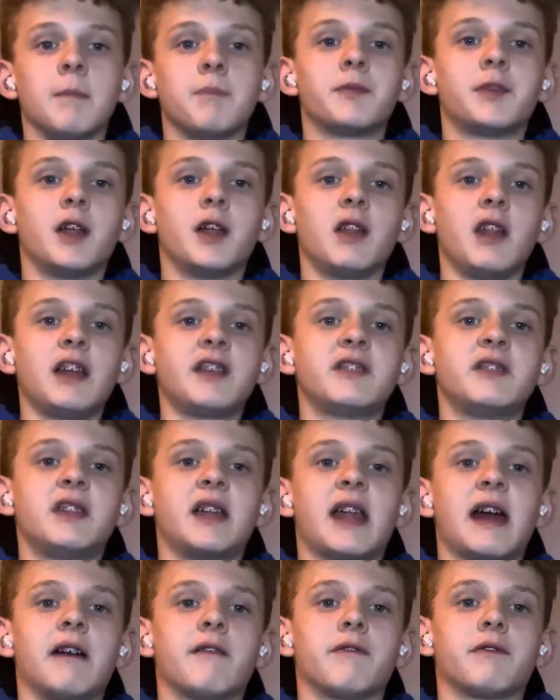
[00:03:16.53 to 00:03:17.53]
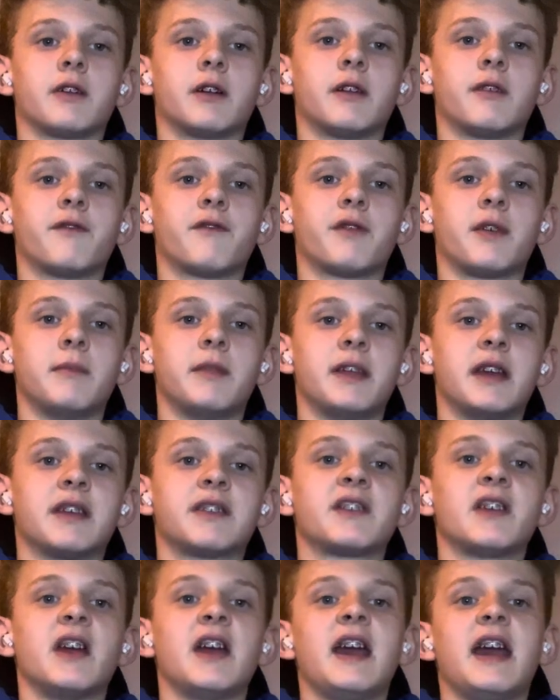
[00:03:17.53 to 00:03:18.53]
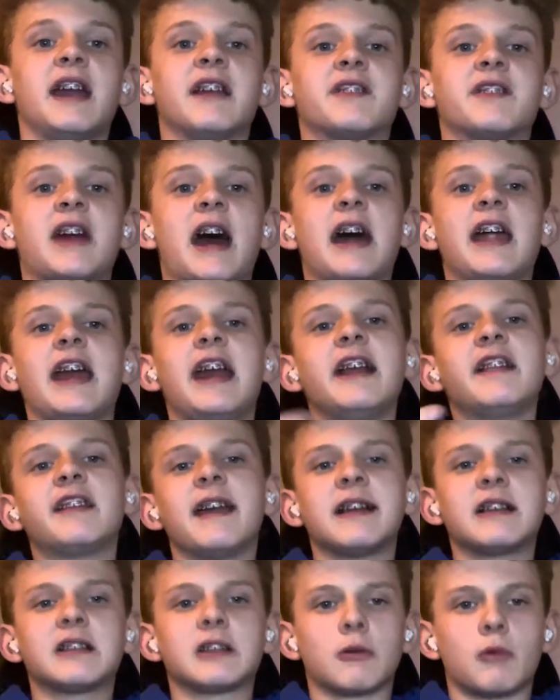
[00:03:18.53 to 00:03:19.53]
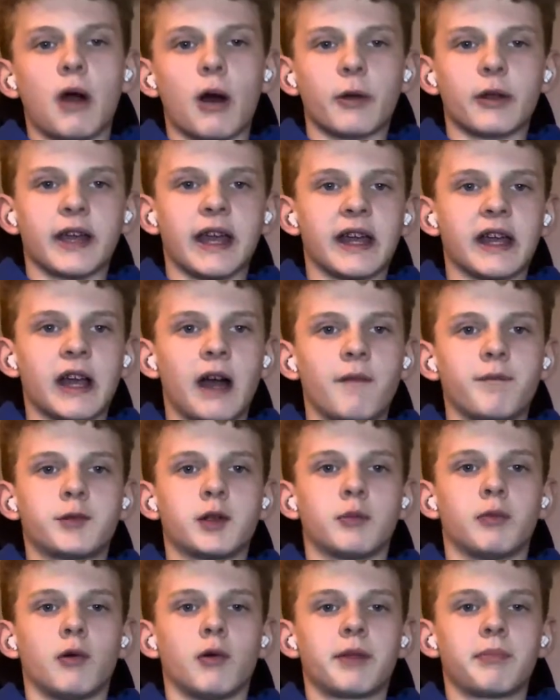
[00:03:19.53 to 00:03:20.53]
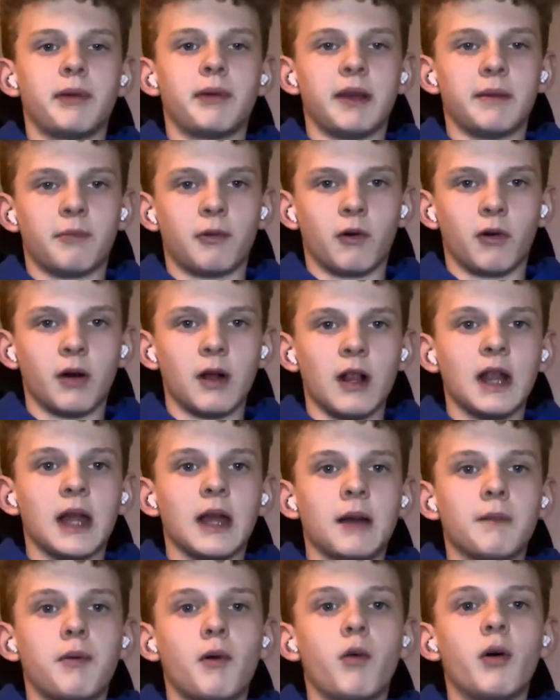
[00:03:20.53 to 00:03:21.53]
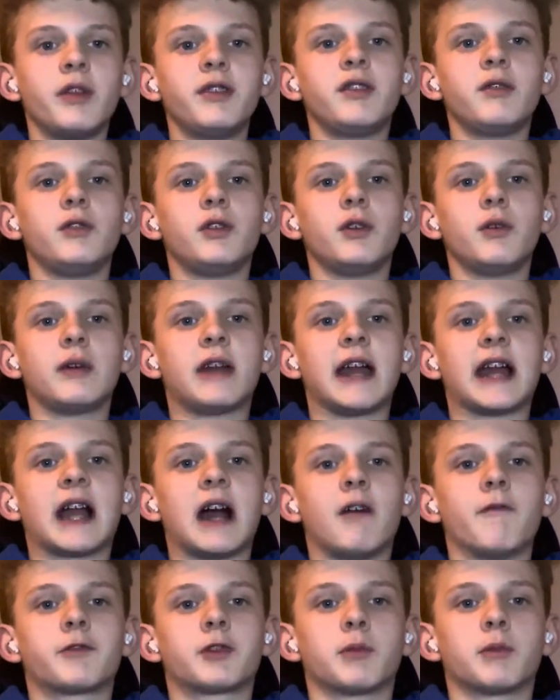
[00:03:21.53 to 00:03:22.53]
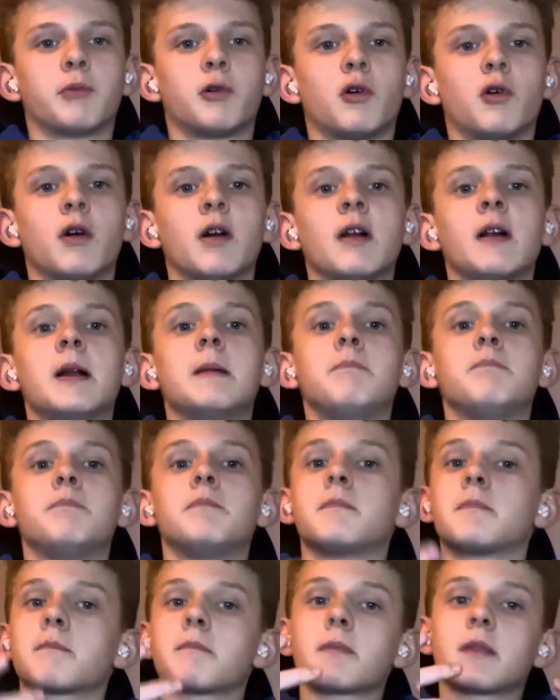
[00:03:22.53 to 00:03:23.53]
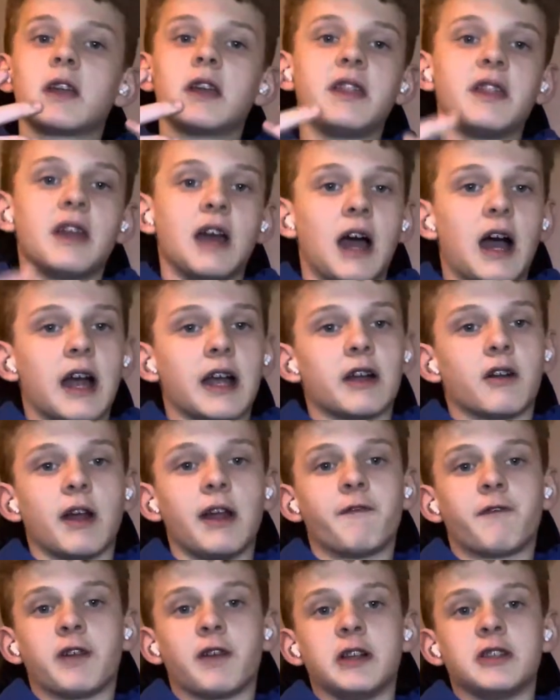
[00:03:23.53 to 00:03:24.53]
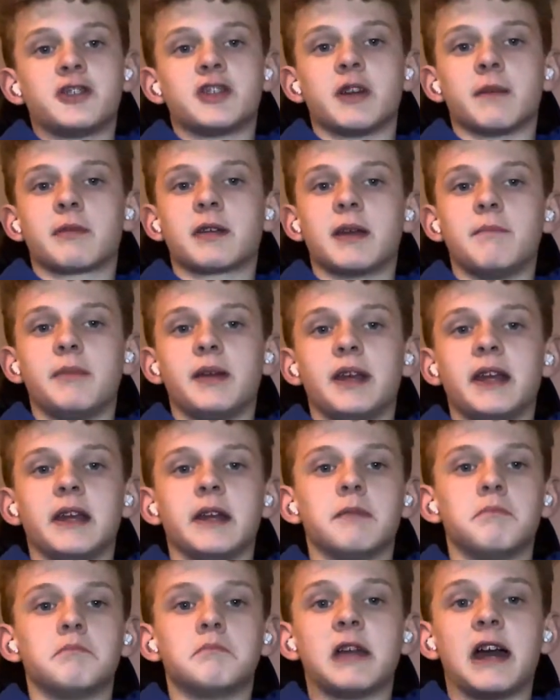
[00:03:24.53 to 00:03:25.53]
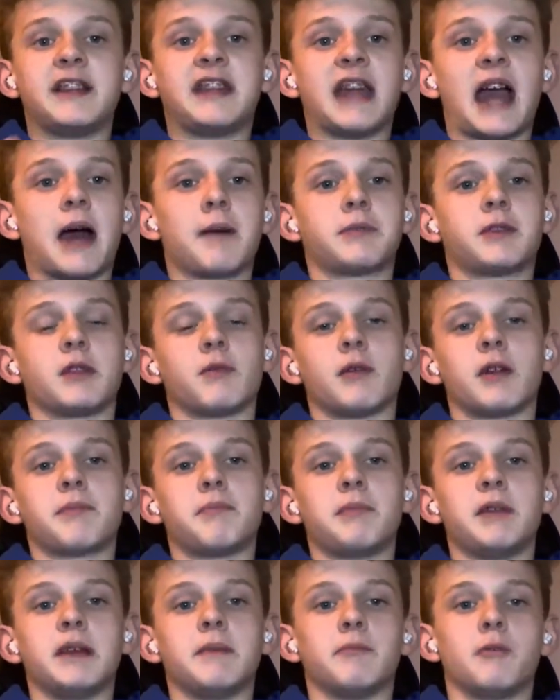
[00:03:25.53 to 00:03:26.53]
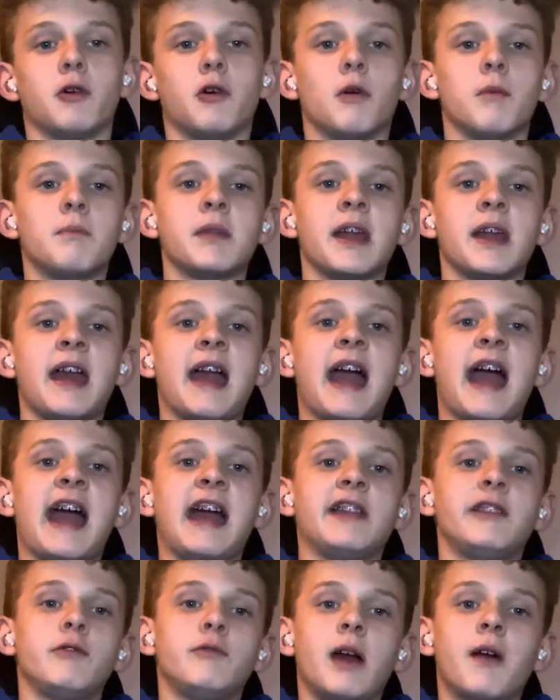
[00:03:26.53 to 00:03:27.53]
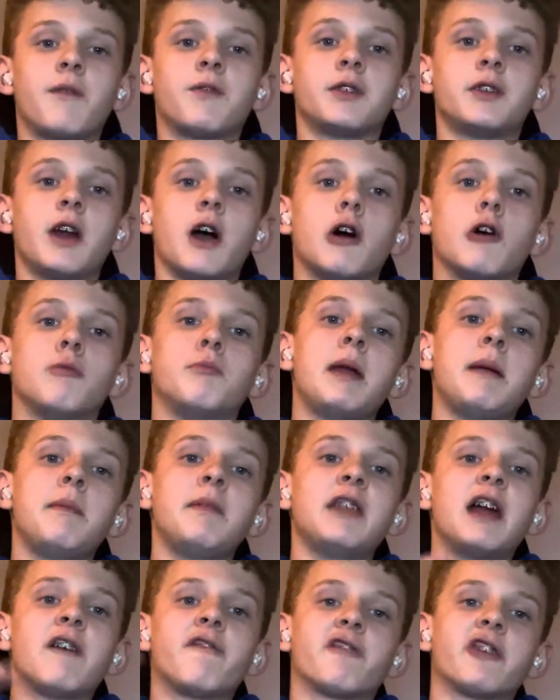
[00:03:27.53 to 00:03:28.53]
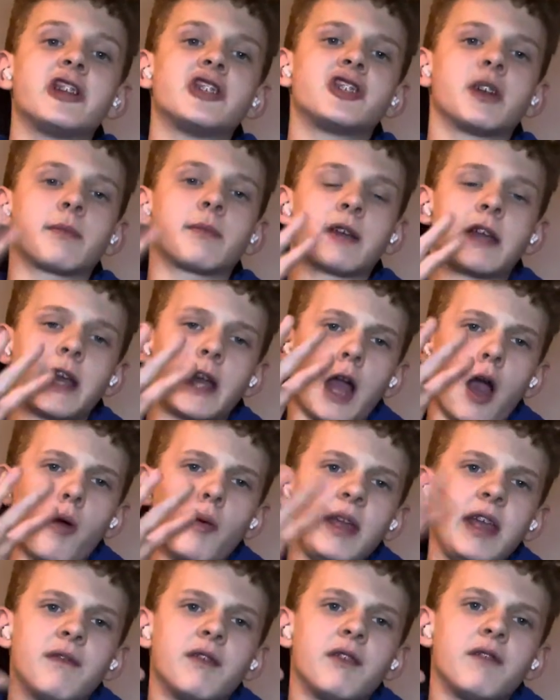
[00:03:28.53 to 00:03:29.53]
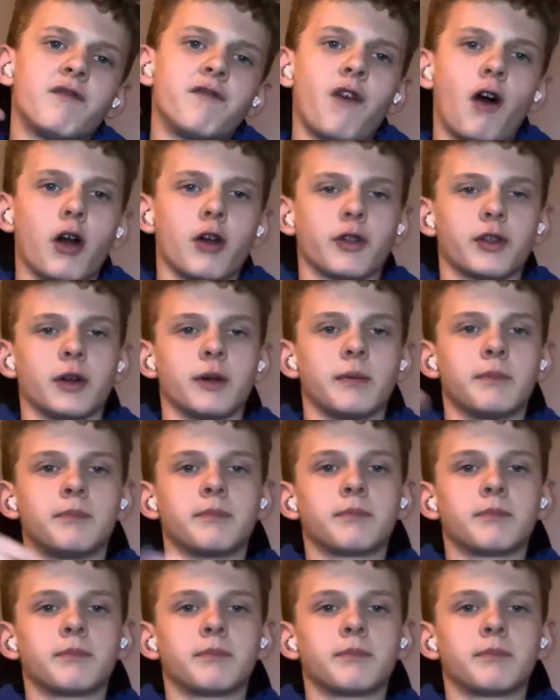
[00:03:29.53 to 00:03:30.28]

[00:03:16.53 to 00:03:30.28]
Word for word: The lesson that I have learned from this is that it takes a while to get comfortable with people, but once you do get comfortable, a great friendship can be adapted with people, and you never know, maybe that friendship can go even farther.